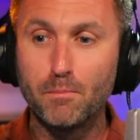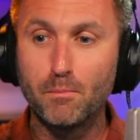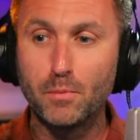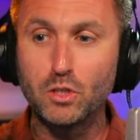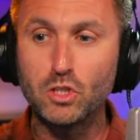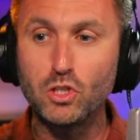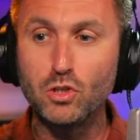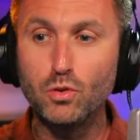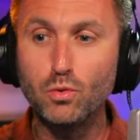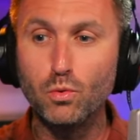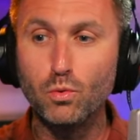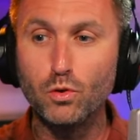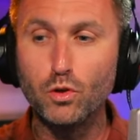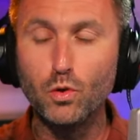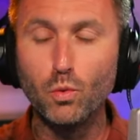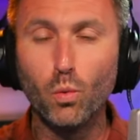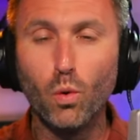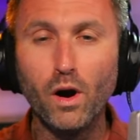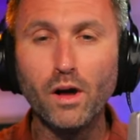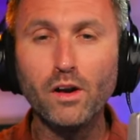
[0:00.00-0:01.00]
But you
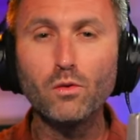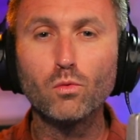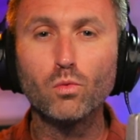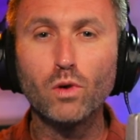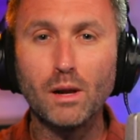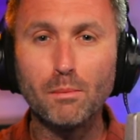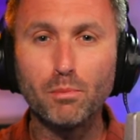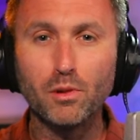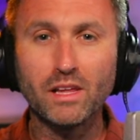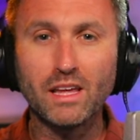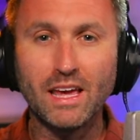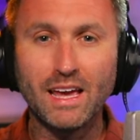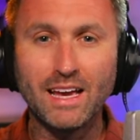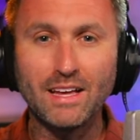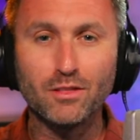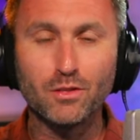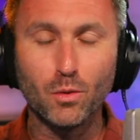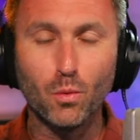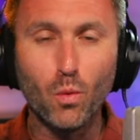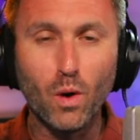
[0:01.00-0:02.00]
want to
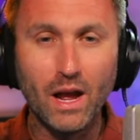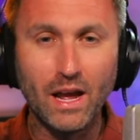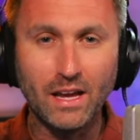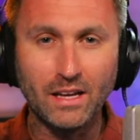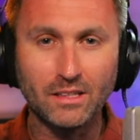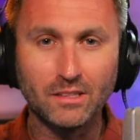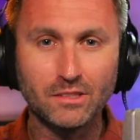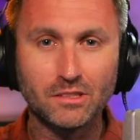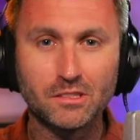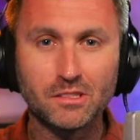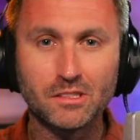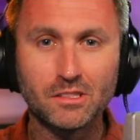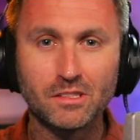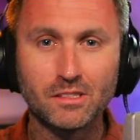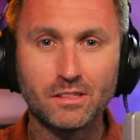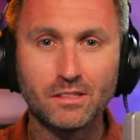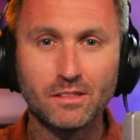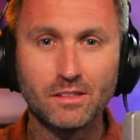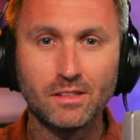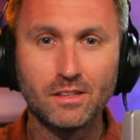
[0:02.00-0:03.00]
replicate the ways.
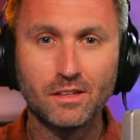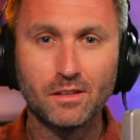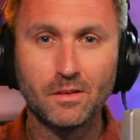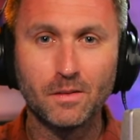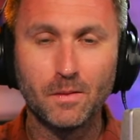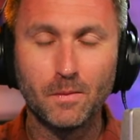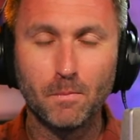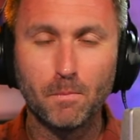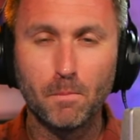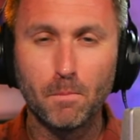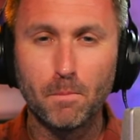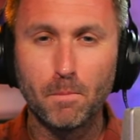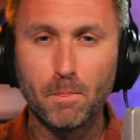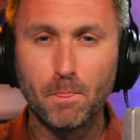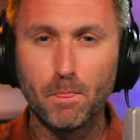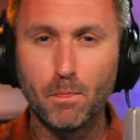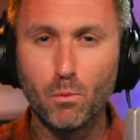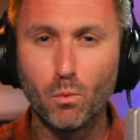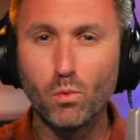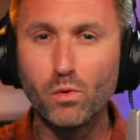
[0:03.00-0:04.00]

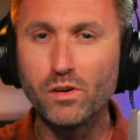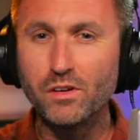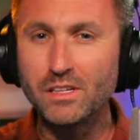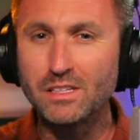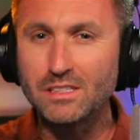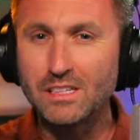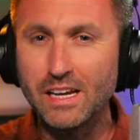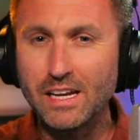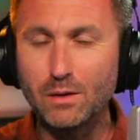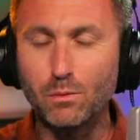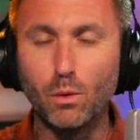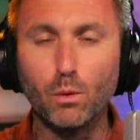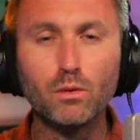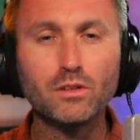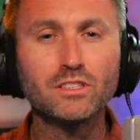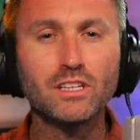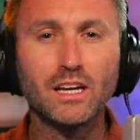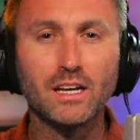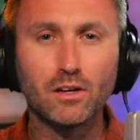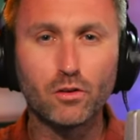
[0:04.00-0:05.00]
What did it take? What
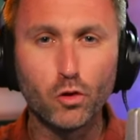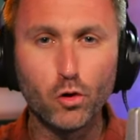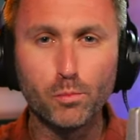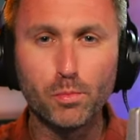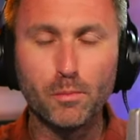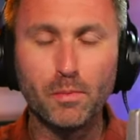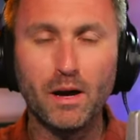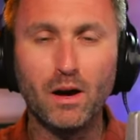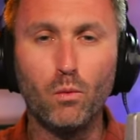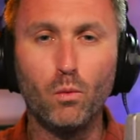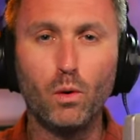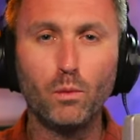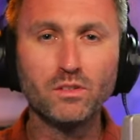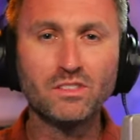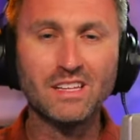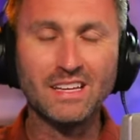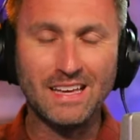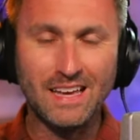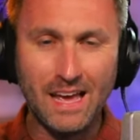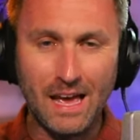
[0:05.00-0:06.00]
was that group about? What
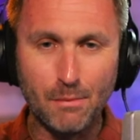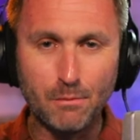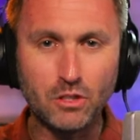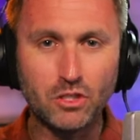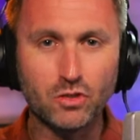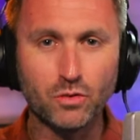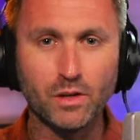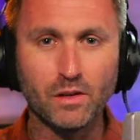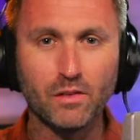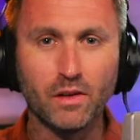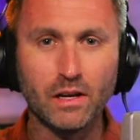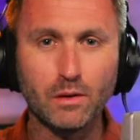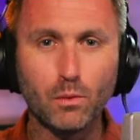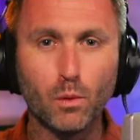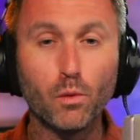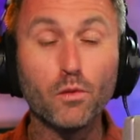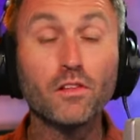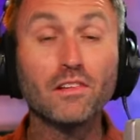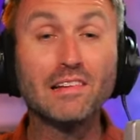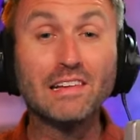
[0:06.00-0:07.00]
was the chemistry like?
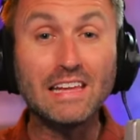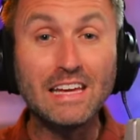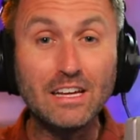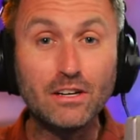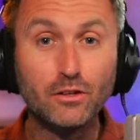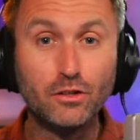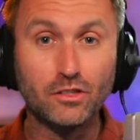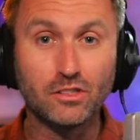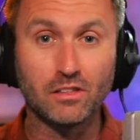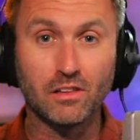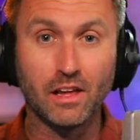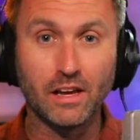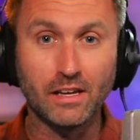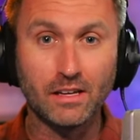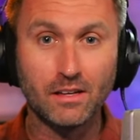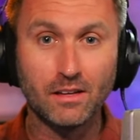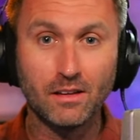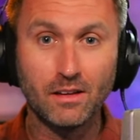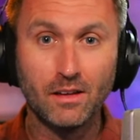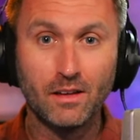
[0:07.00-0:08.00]
What were the leaders
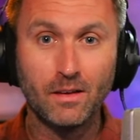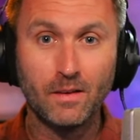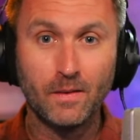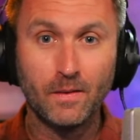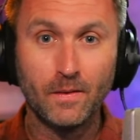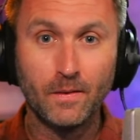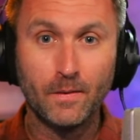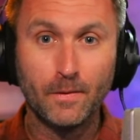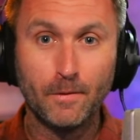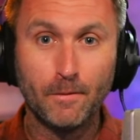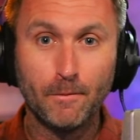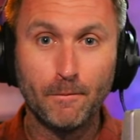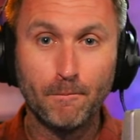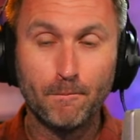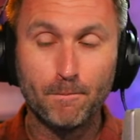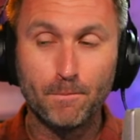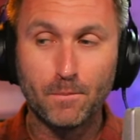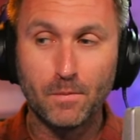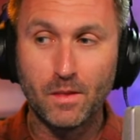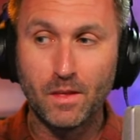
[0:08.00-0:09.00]
like?
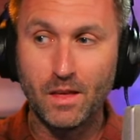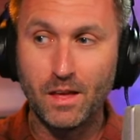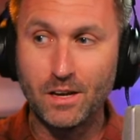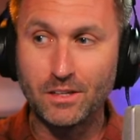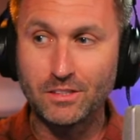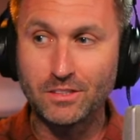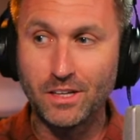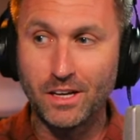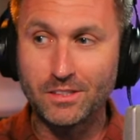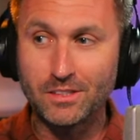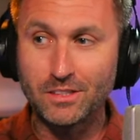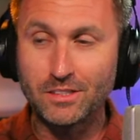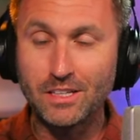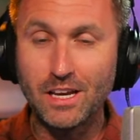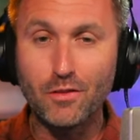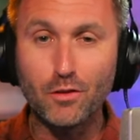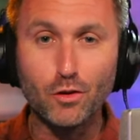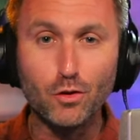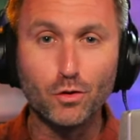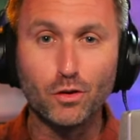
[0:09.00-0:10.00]
And it's not to
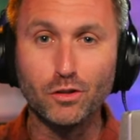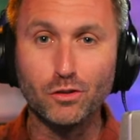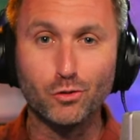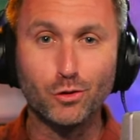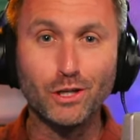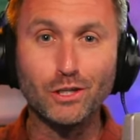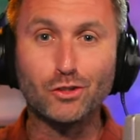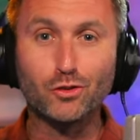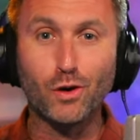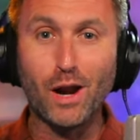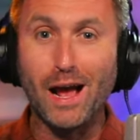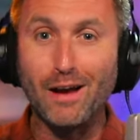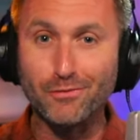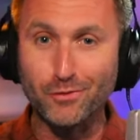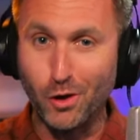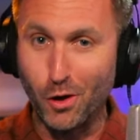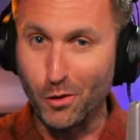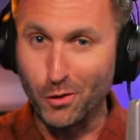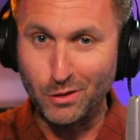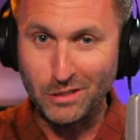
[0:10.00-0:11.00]
say that you can
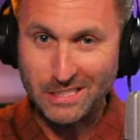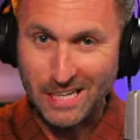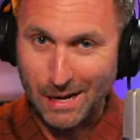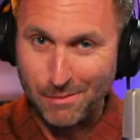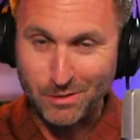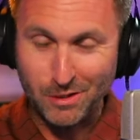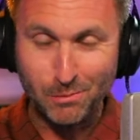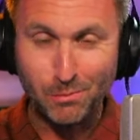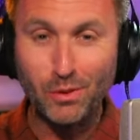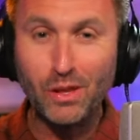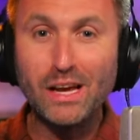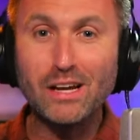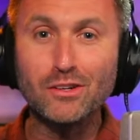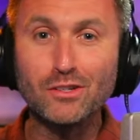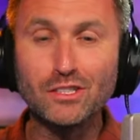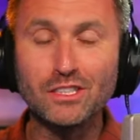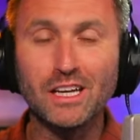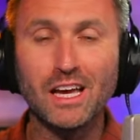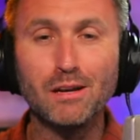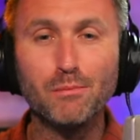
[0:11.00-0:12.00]
redraft all those types of
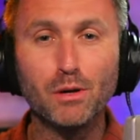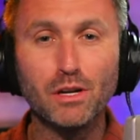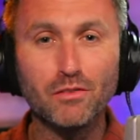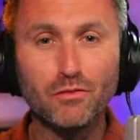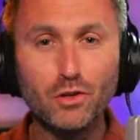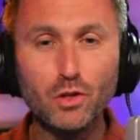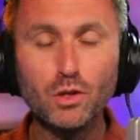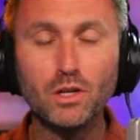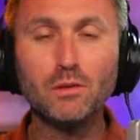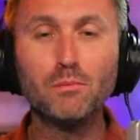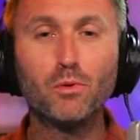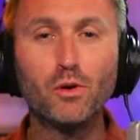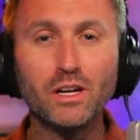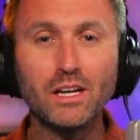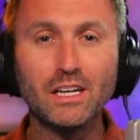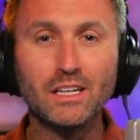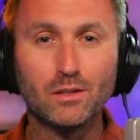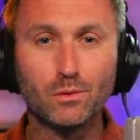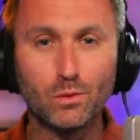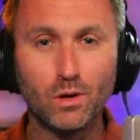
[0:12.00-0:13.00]
players again, but if you can
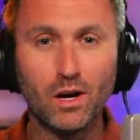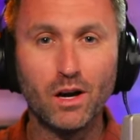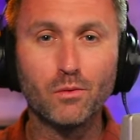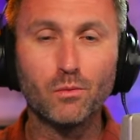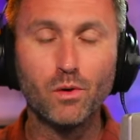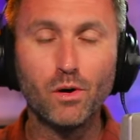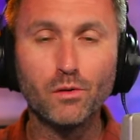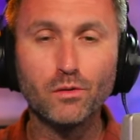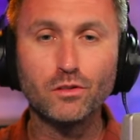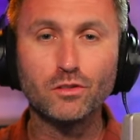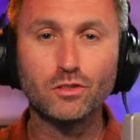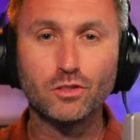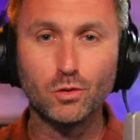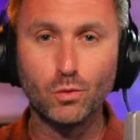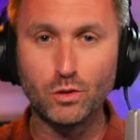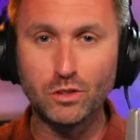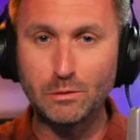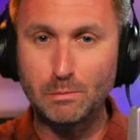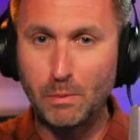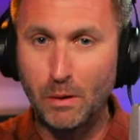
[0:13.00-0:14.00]
bring in a Ron Wotus who
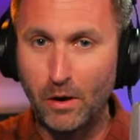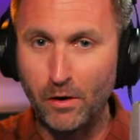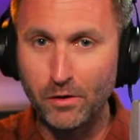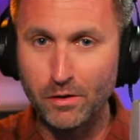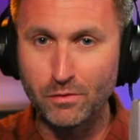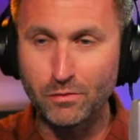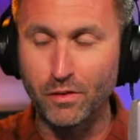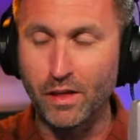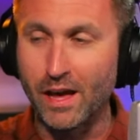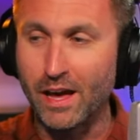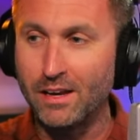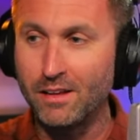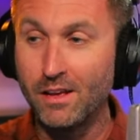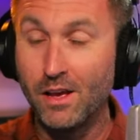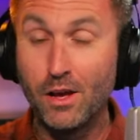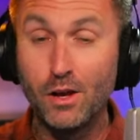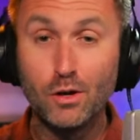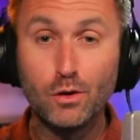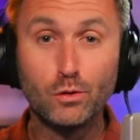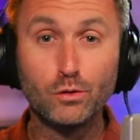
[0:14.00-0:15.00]
was part of that,
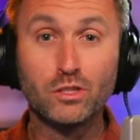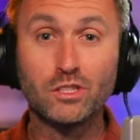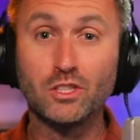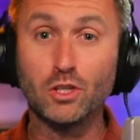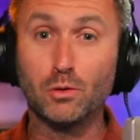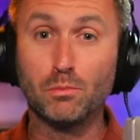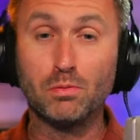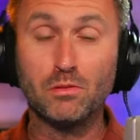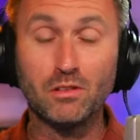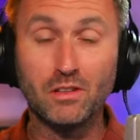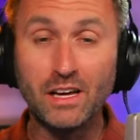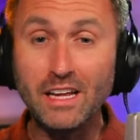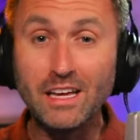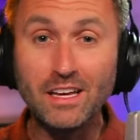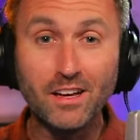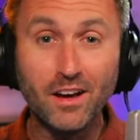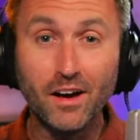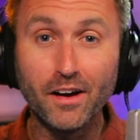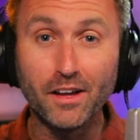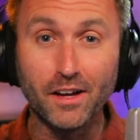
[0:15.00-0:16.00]
who's still plenty
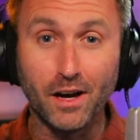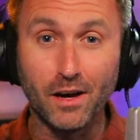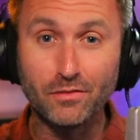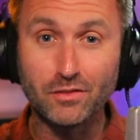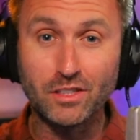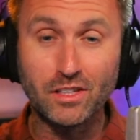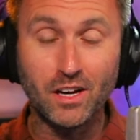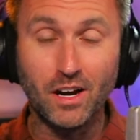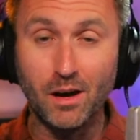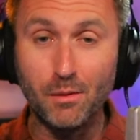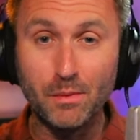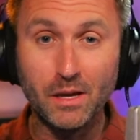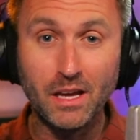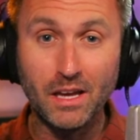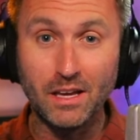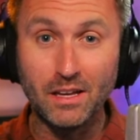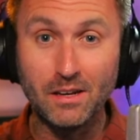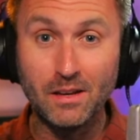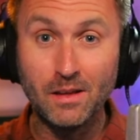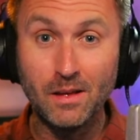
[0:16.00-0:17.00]
young enough to come
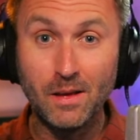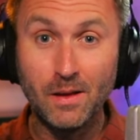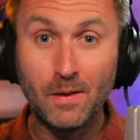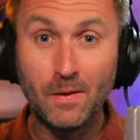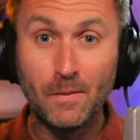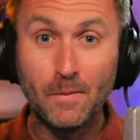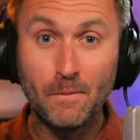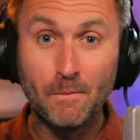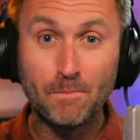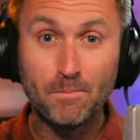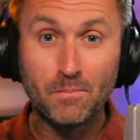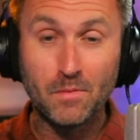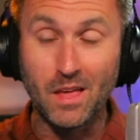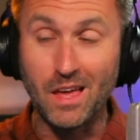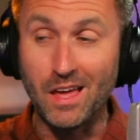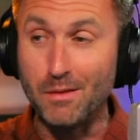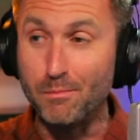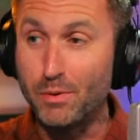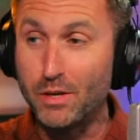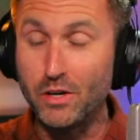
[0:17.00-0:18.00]
in
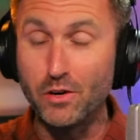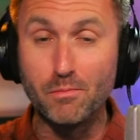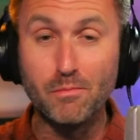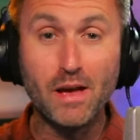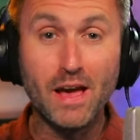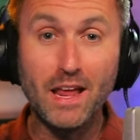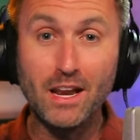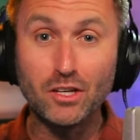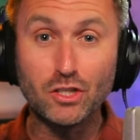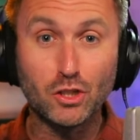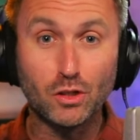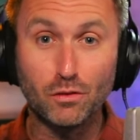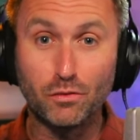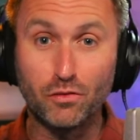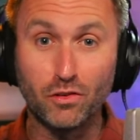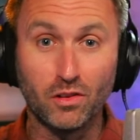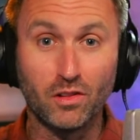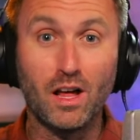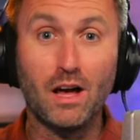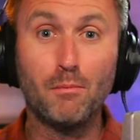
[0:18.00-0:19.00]
and be your manager
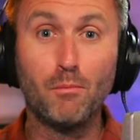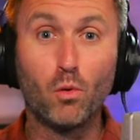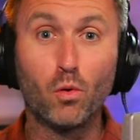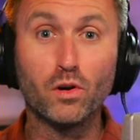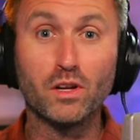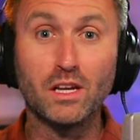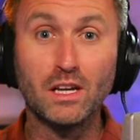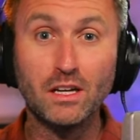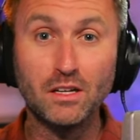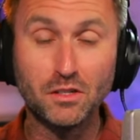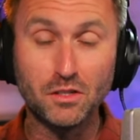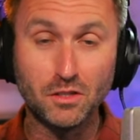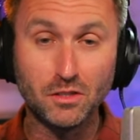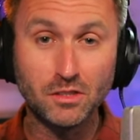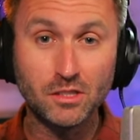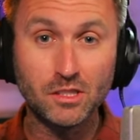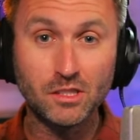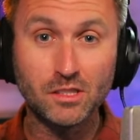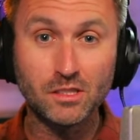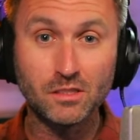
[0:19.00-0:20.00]
for a lot more
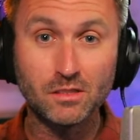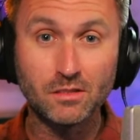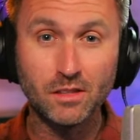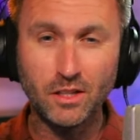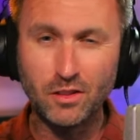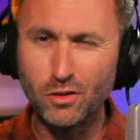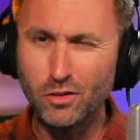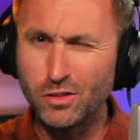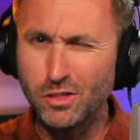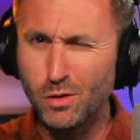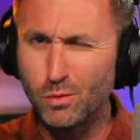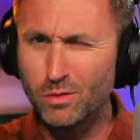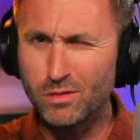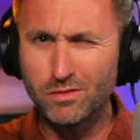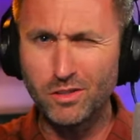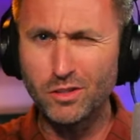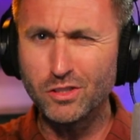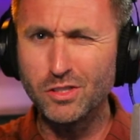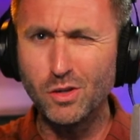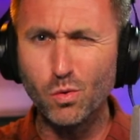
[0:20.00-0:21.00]
years, like there's
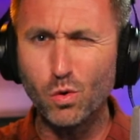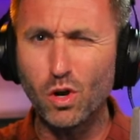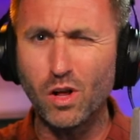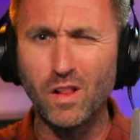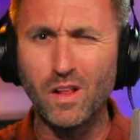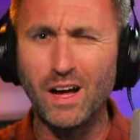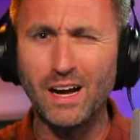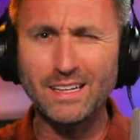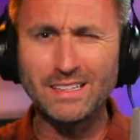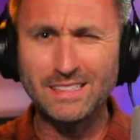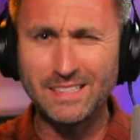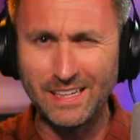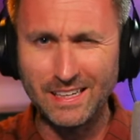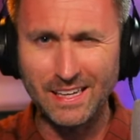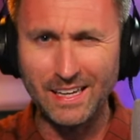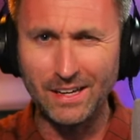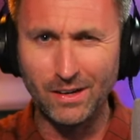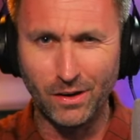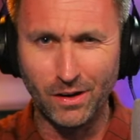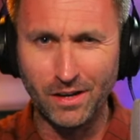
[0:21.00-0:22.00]
no clock
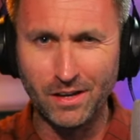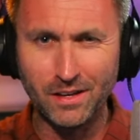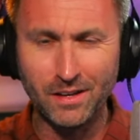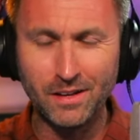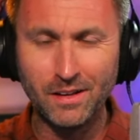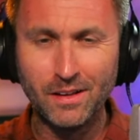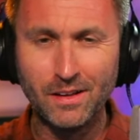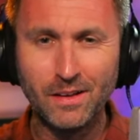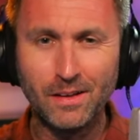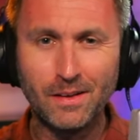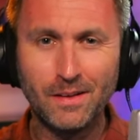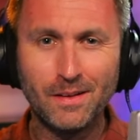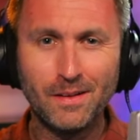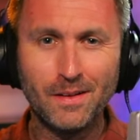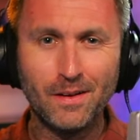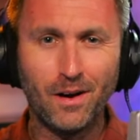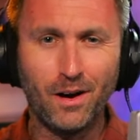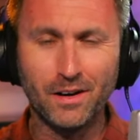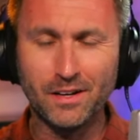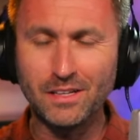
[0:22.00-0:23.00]
ticking on
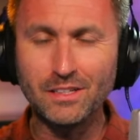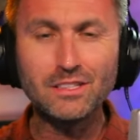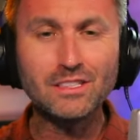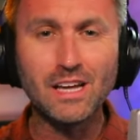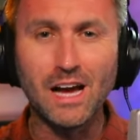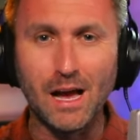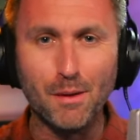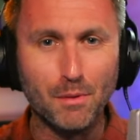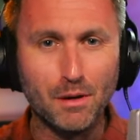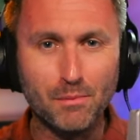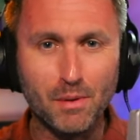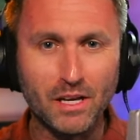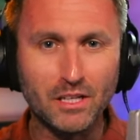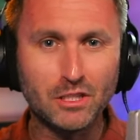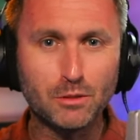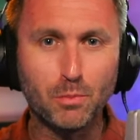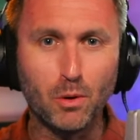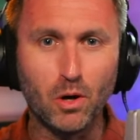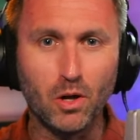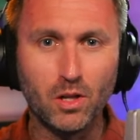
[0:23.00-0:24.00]
his time in
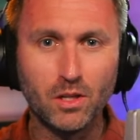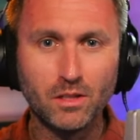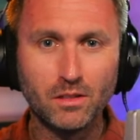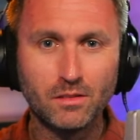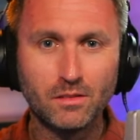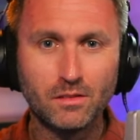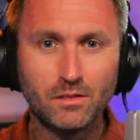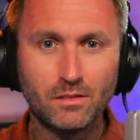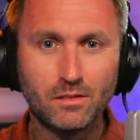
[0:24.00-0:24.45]
baseball.